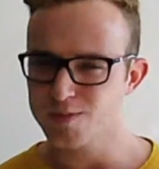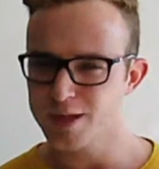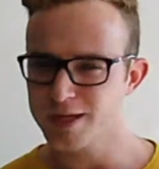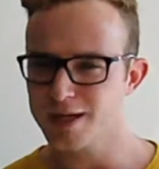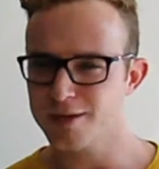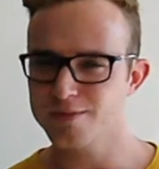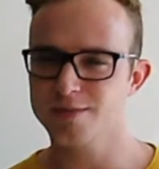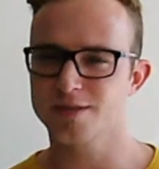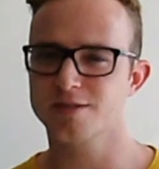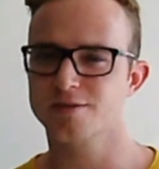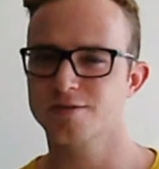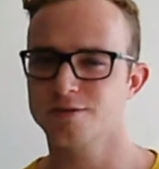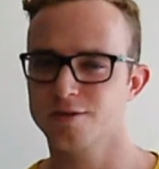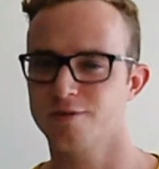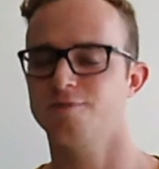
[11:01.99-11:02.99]
mini games
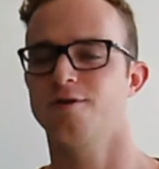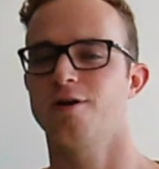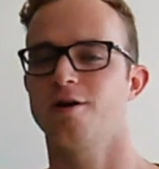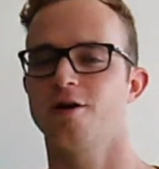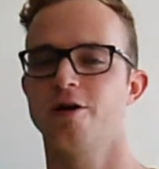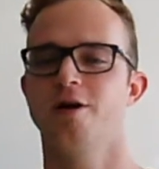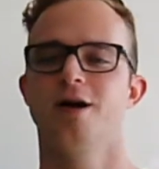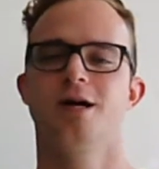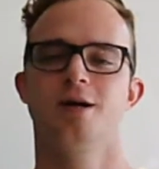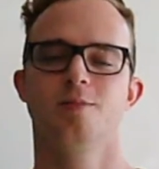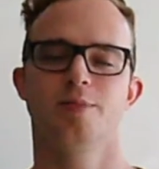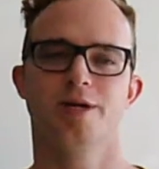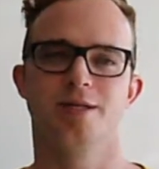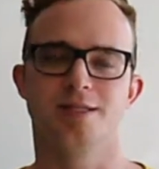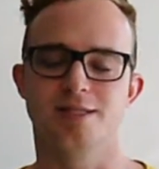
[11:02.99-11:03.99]
so far,
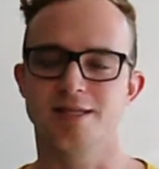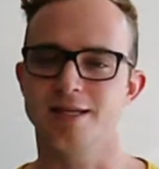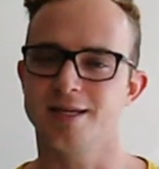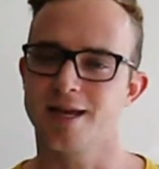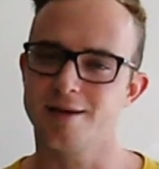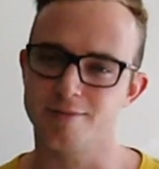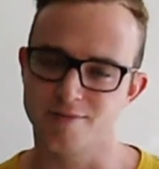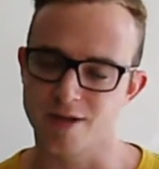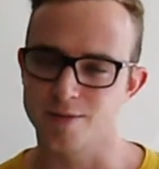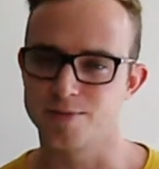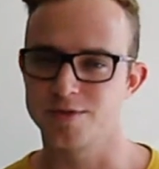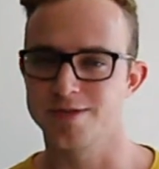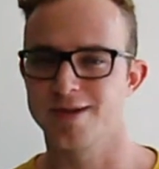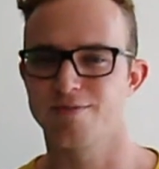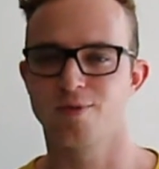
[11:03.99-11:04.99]
but the game
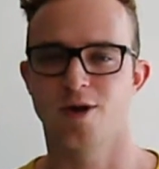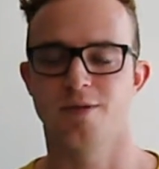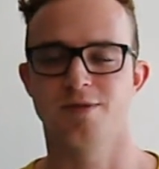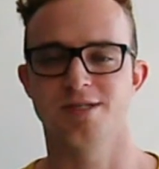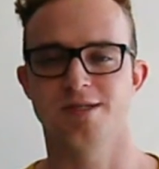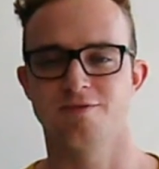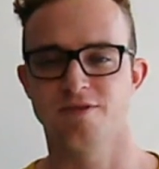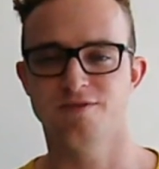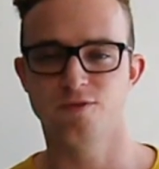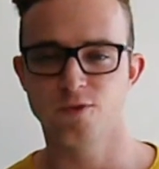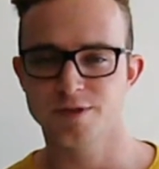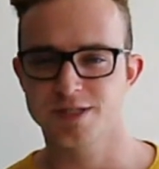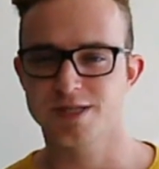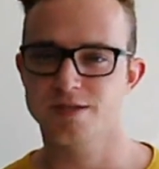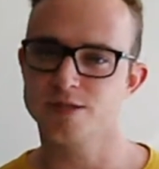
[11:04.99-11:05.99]
developers have promised every
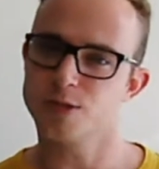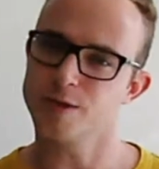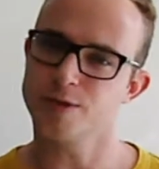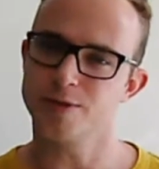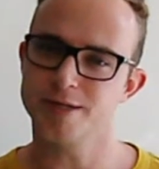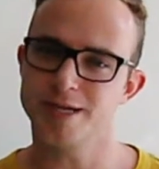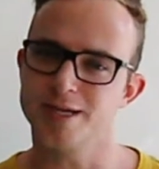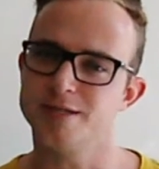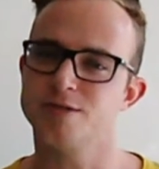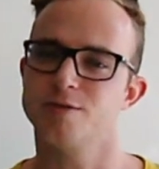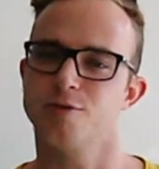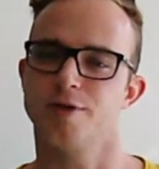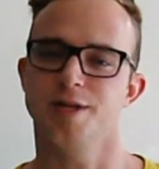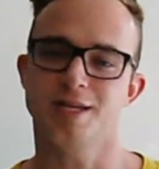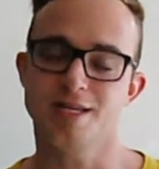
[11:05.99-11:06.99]
14 to 21 days
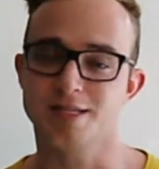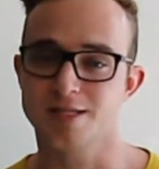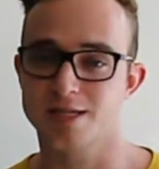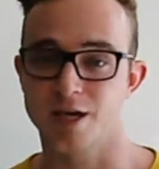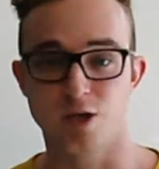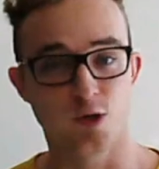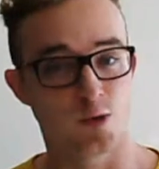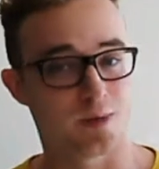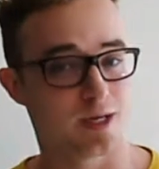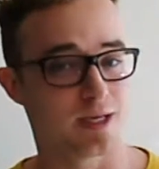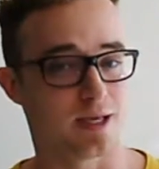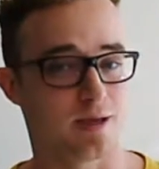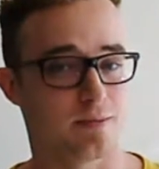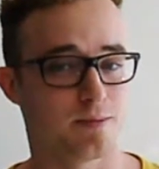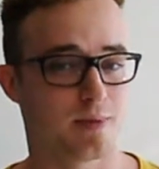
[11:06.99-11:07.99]
to release a new
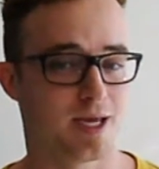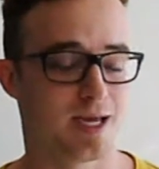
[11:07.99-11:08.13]
minigame